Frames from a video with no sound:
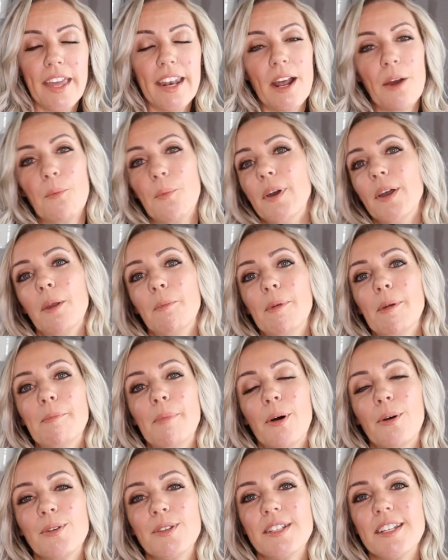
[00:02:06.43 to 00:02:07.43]
And I will be
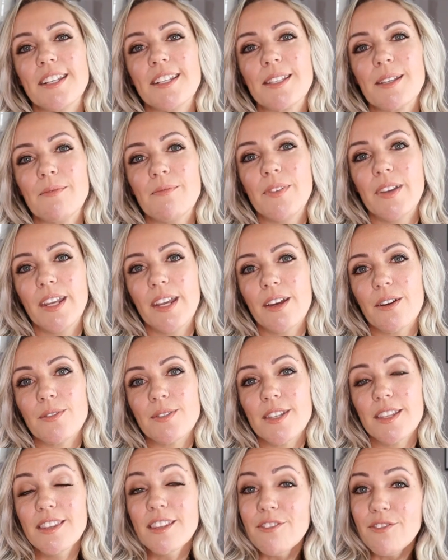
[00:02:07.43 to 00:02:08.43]
posting some
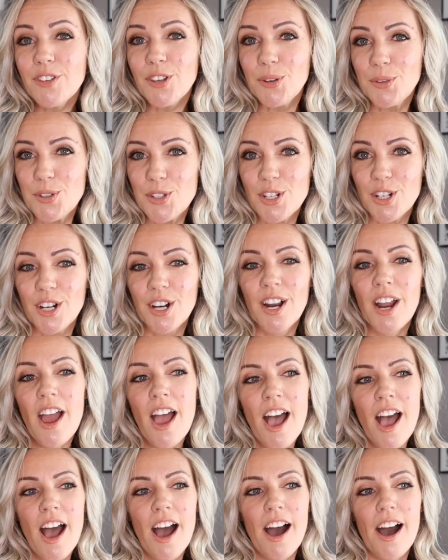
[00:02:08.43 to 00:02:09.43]
videos in the future,
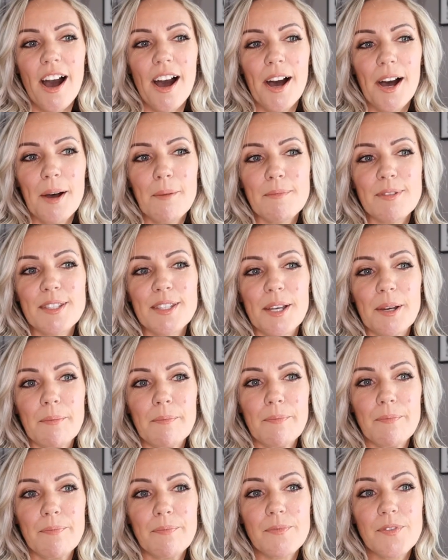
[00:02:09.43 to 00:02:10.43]

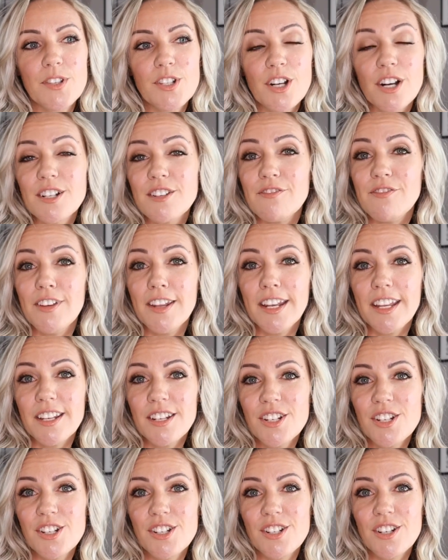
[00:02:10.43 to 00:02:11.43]
some start to
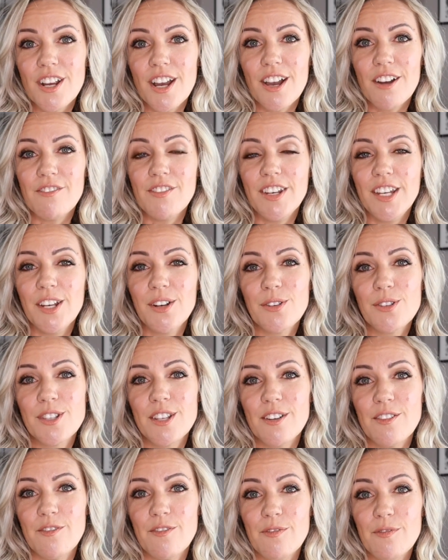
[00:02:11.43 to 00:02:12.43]
finish videos
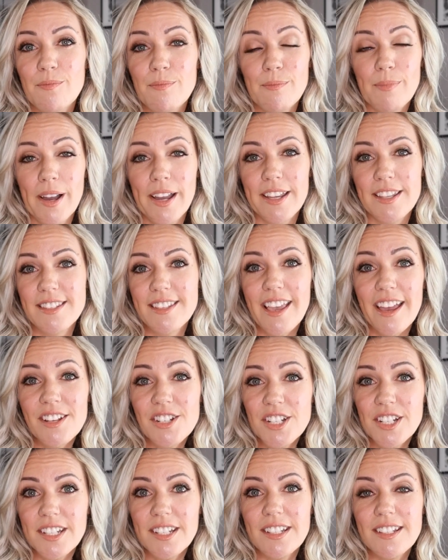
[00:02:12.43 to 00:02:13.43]
of my
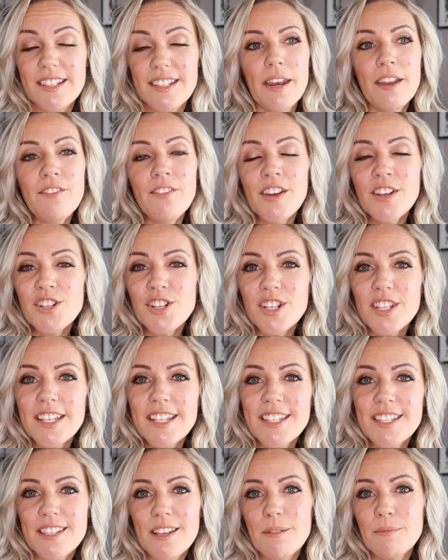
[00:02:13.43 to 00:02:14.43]
sketches, and
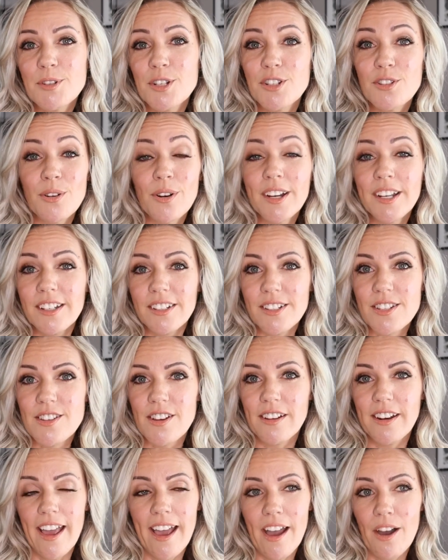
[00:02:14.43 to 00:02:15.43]
eventually some tutorials
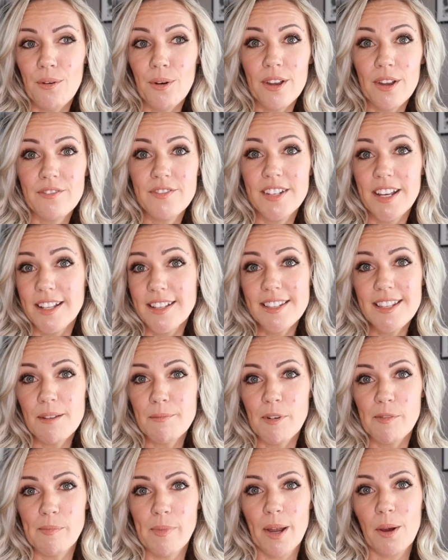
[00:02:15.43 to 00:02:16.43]
on how I've done
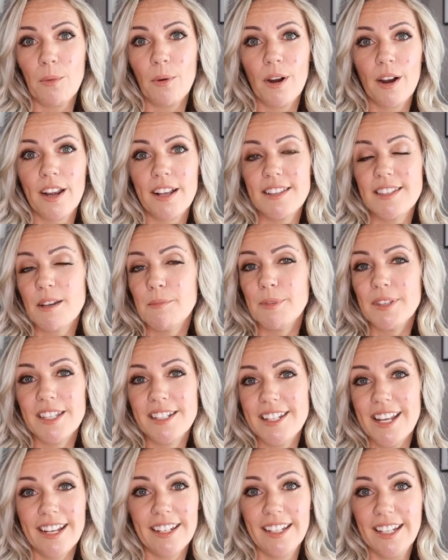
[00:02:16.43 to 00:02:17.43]
some of my work and some of the
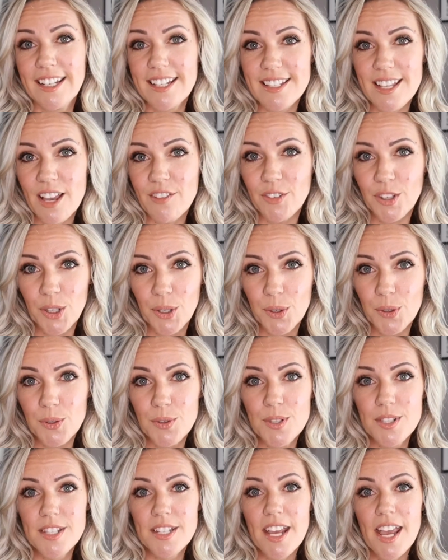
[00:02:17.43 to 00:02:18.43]
techniques I've
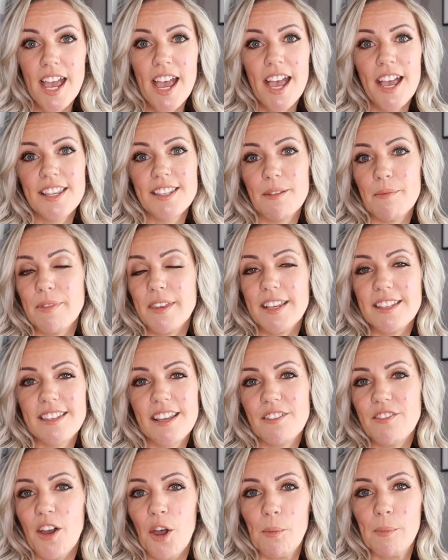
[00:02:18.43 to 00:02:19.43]
used, some things
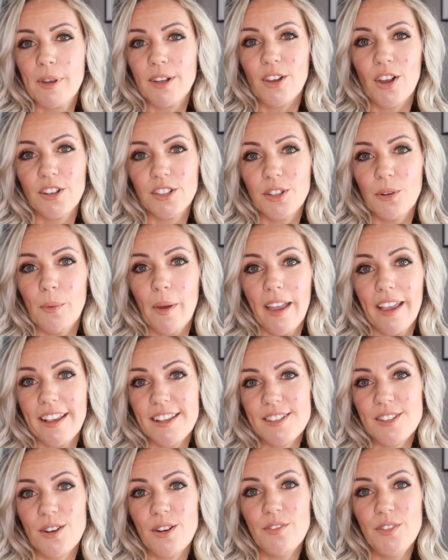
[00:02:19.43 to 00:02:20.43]
that have helped me along the way.
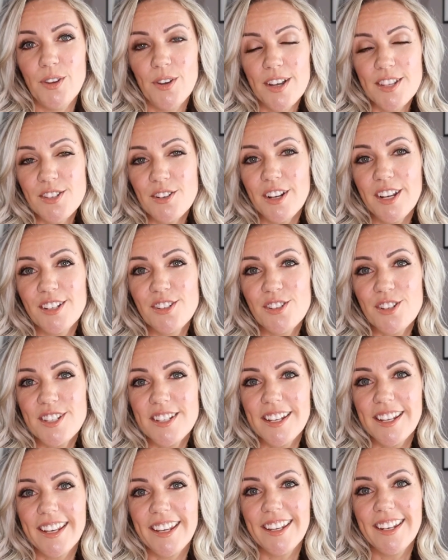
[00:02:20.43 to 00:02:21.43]
So if you guys are
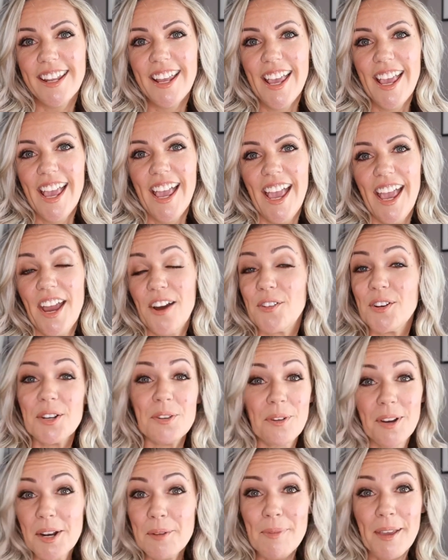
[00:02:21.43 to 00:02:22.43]
interested, or you
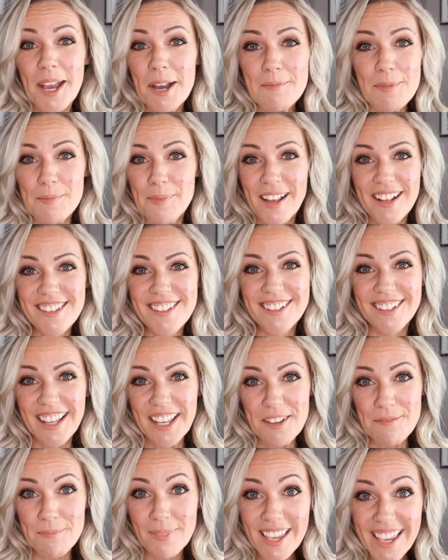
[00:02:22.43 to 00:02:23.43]
want to pick up a pencil
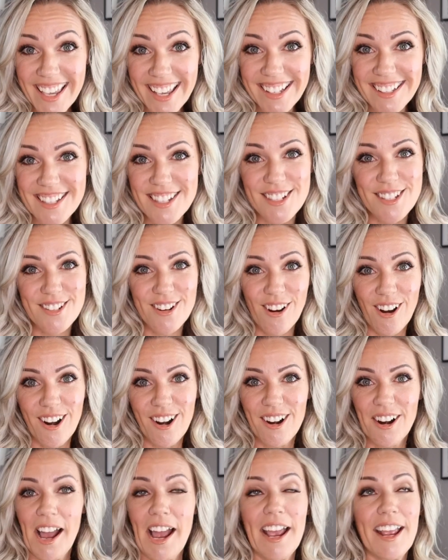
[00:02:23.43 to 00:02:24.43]
like me and
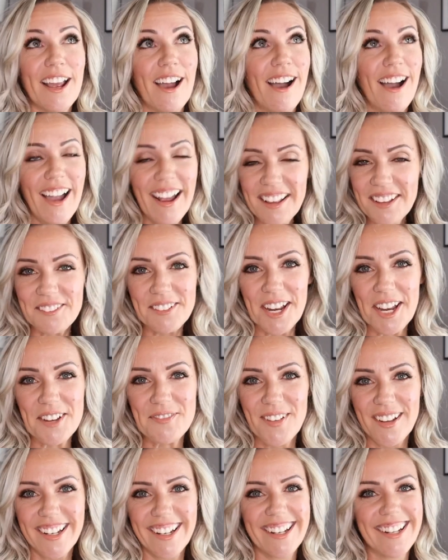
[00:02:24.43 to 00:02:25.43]
start, I highly
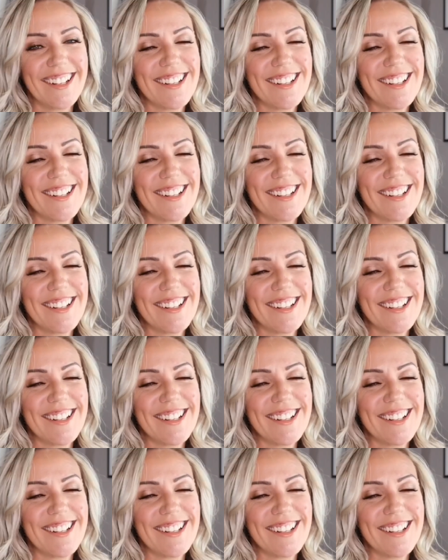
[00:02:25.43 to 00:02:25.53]
recommend it.